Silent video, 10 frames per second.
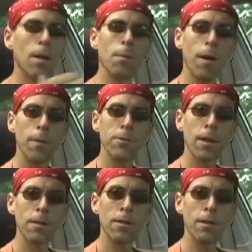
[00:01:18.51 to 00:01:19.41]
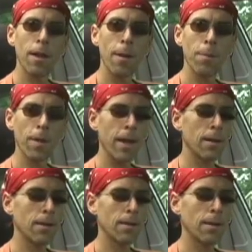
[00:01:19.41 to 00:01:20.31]
Pops onto the top of
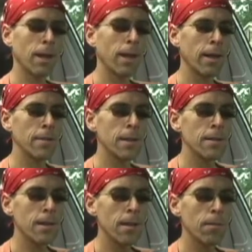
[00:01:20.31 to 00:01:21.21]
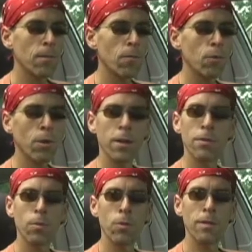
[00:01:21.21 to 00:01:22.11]
that, and as I said, really
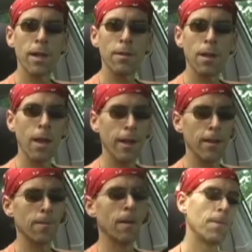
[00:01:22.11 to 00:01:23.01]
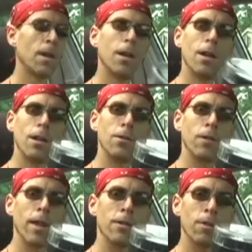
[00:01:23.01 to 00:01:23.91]
smooths out the light. So
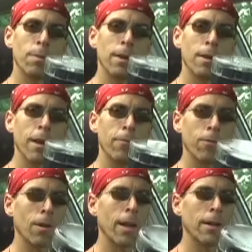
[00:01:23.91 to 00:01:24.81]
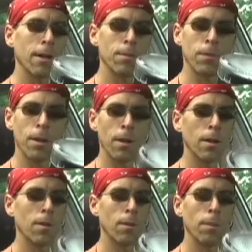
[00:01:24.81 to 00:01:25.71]
that's our big light for lighting up the
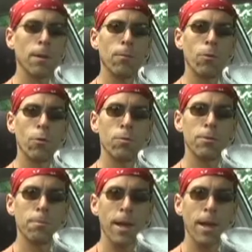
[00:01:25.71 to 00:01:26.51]
big rooms and